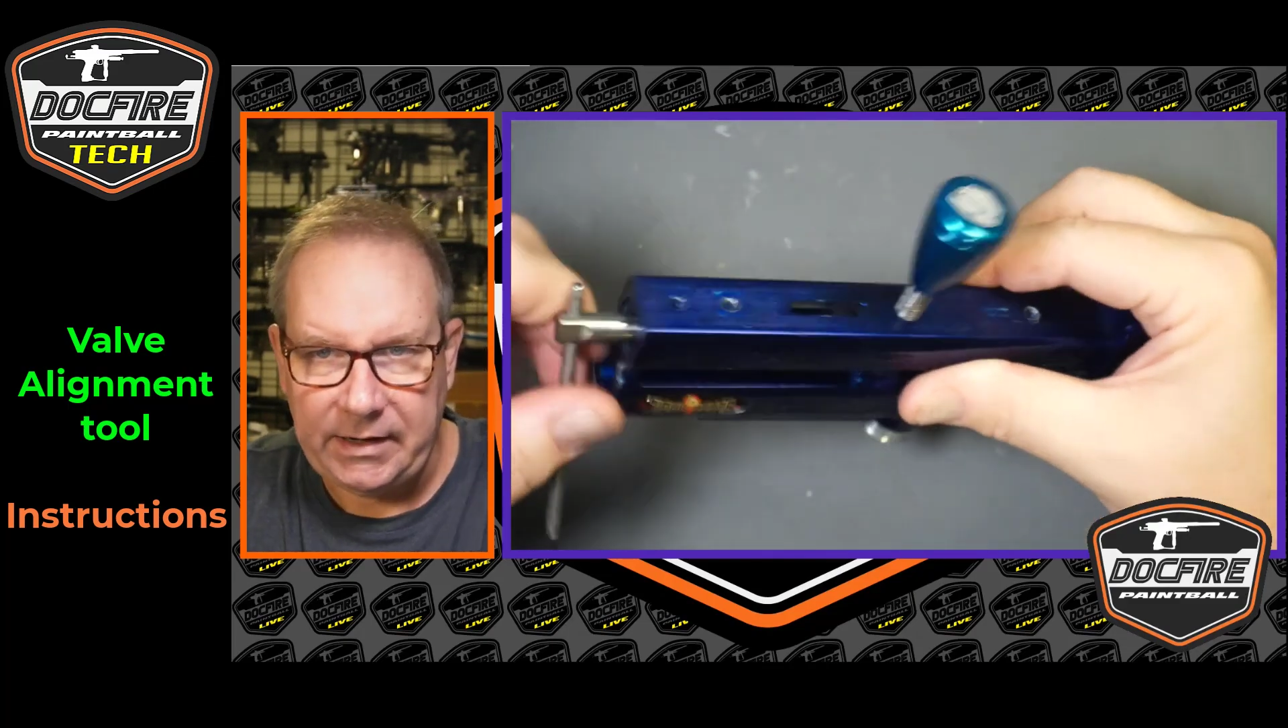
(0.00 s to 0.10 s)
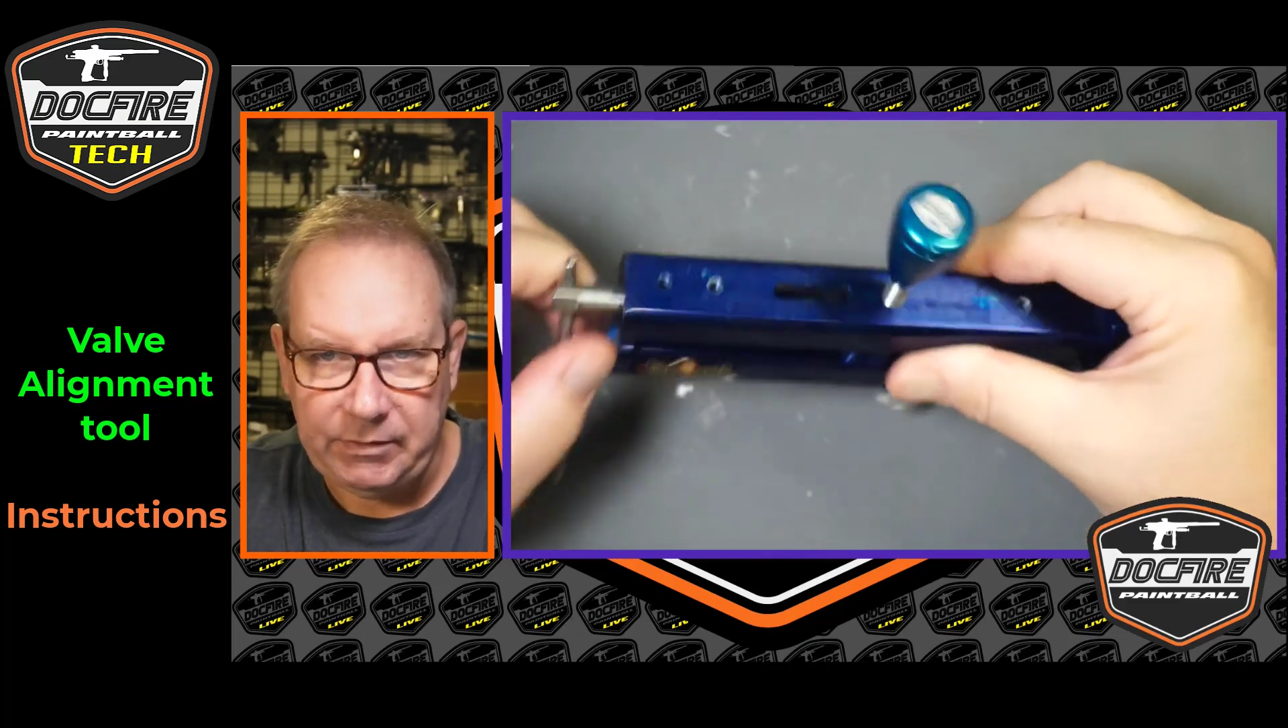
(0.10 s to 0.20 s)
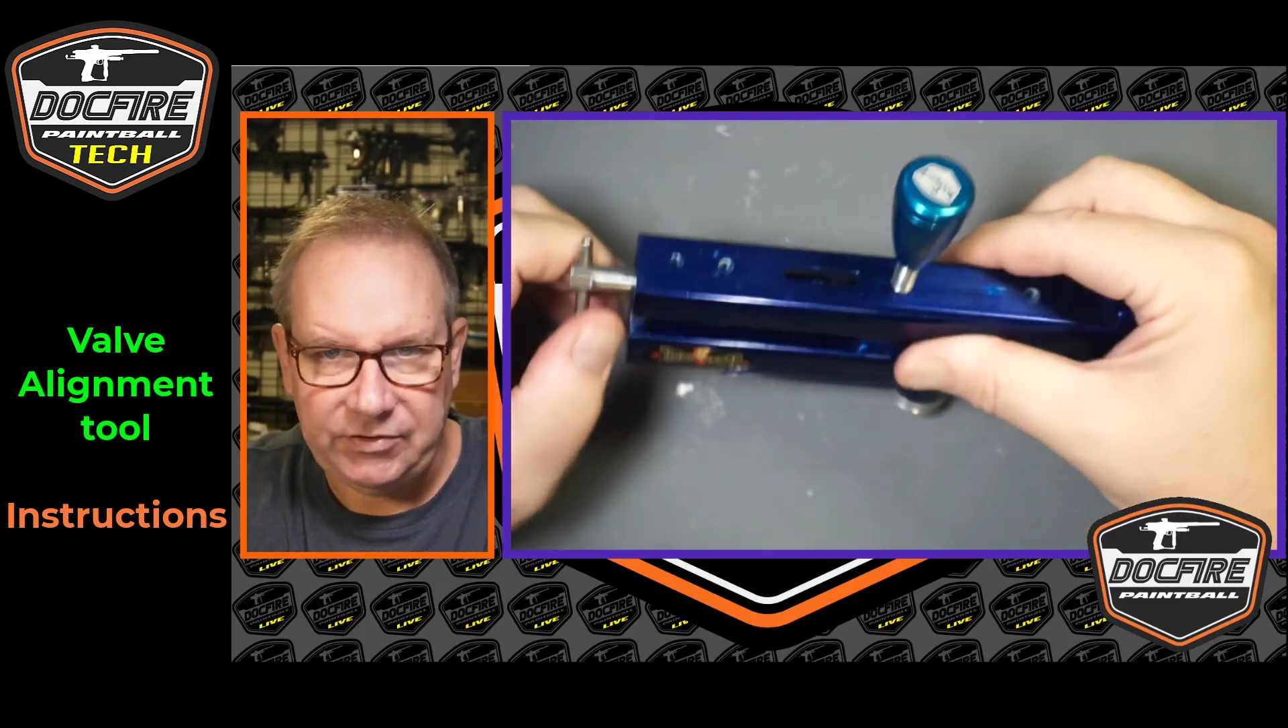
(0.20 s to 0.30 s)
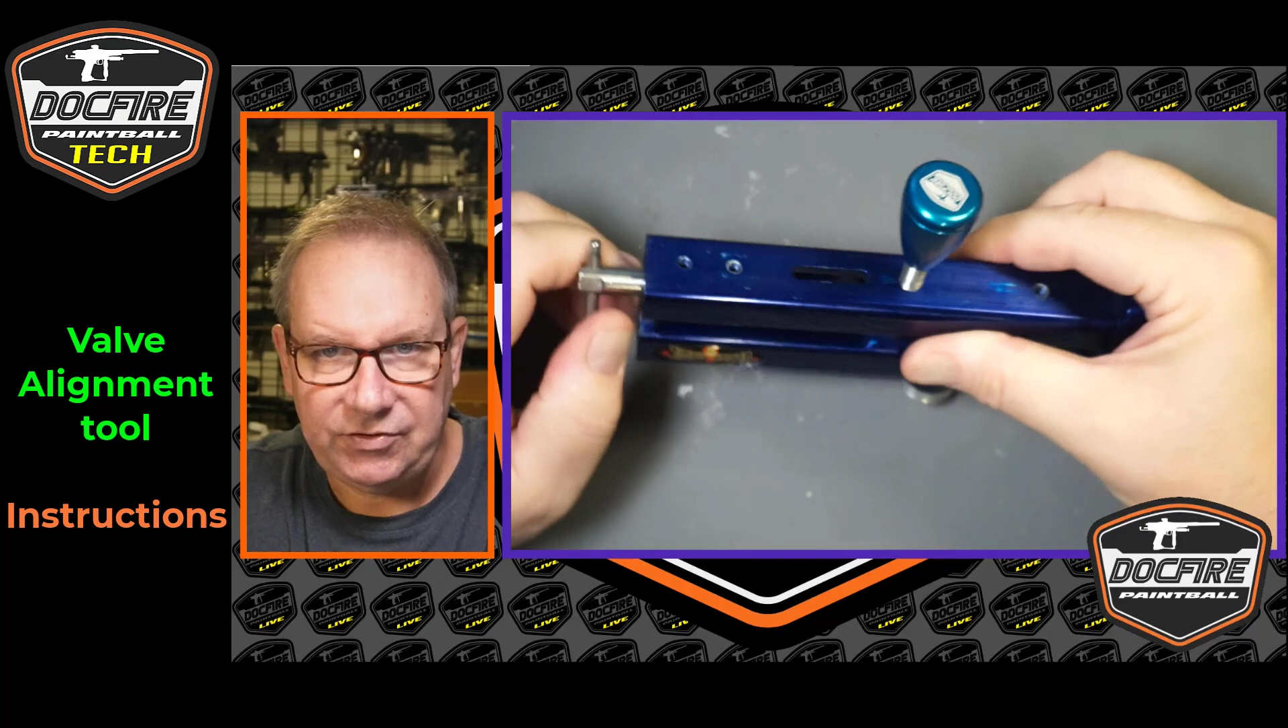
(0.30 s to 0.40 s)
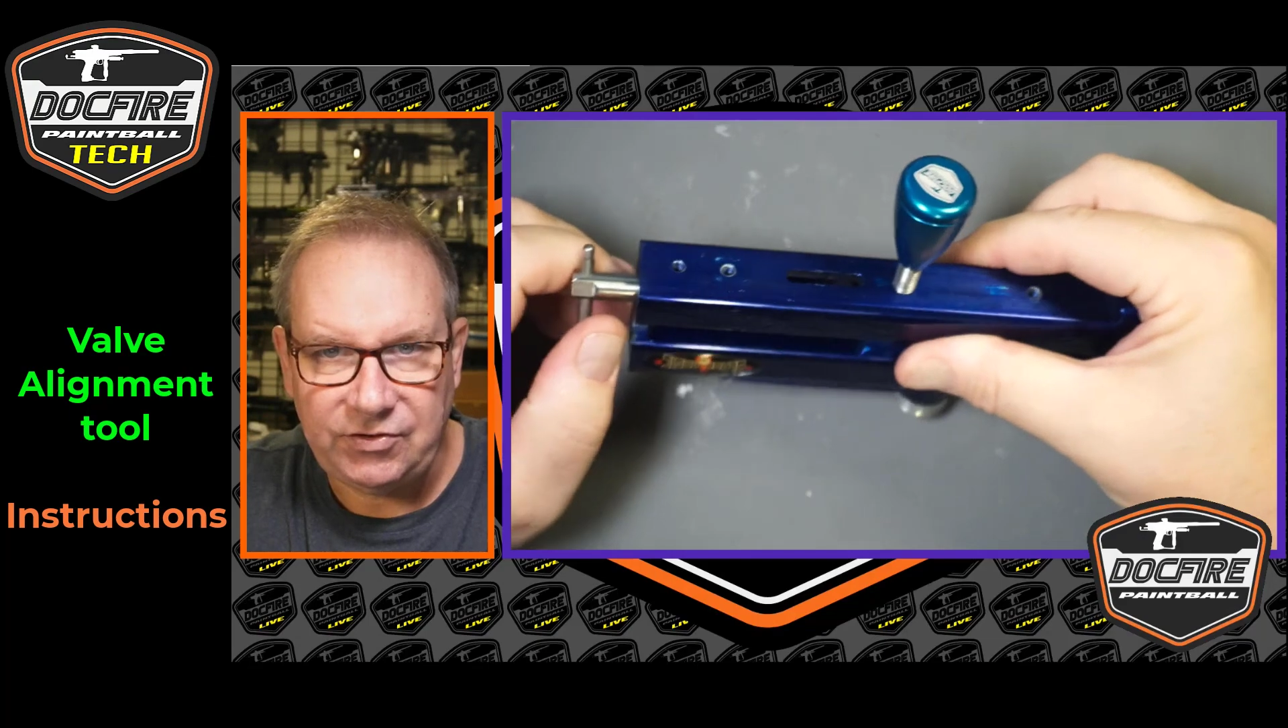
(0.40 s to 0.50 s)
I
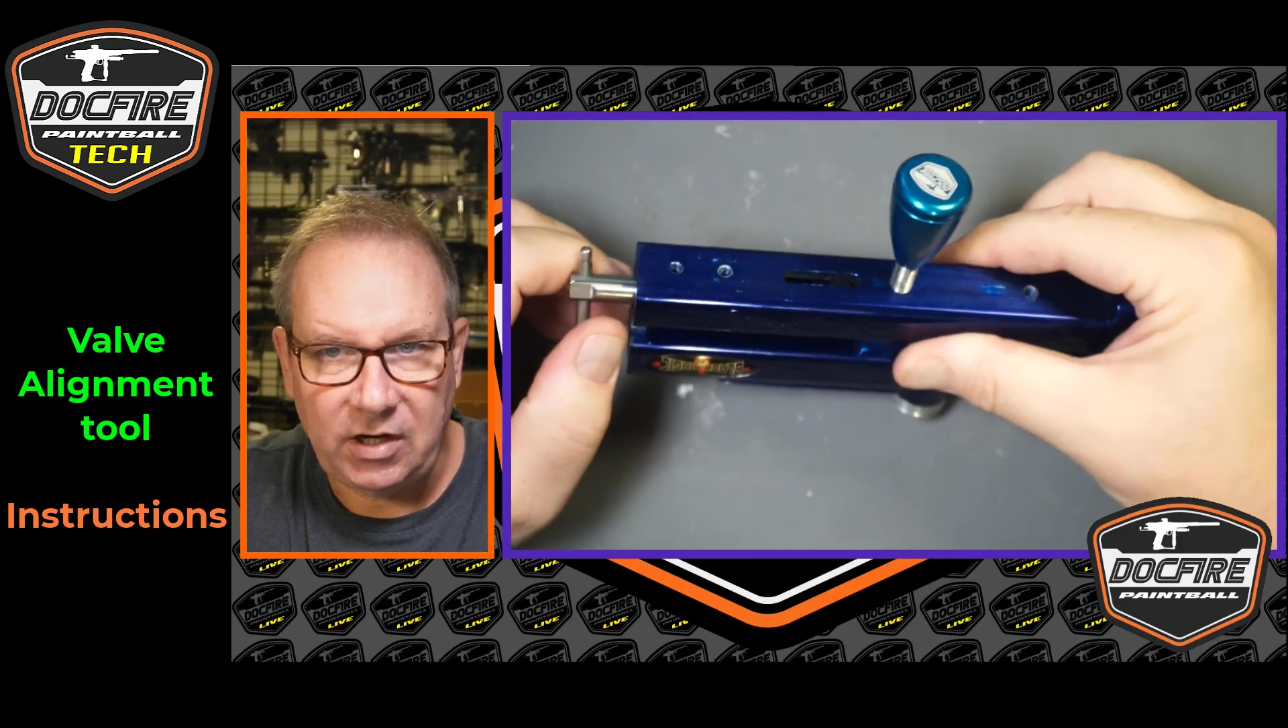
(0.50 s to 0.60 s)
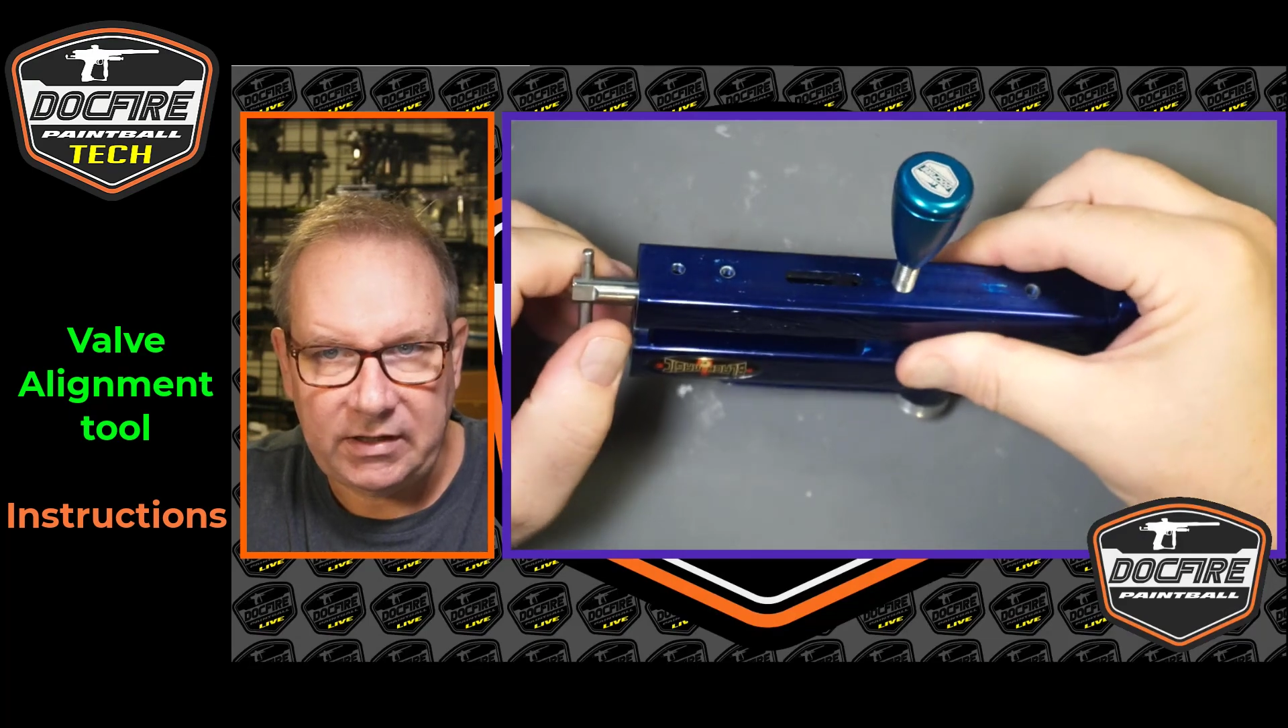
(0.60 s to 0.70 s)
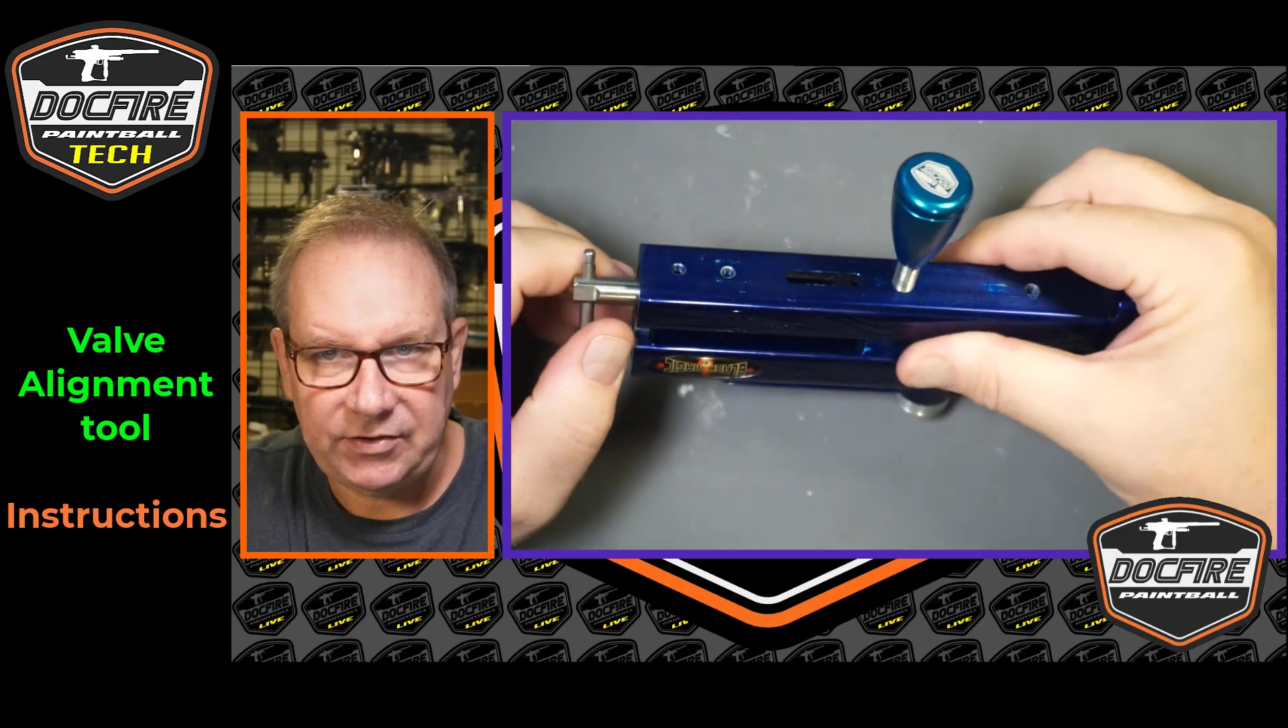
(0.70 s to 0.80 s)
would snug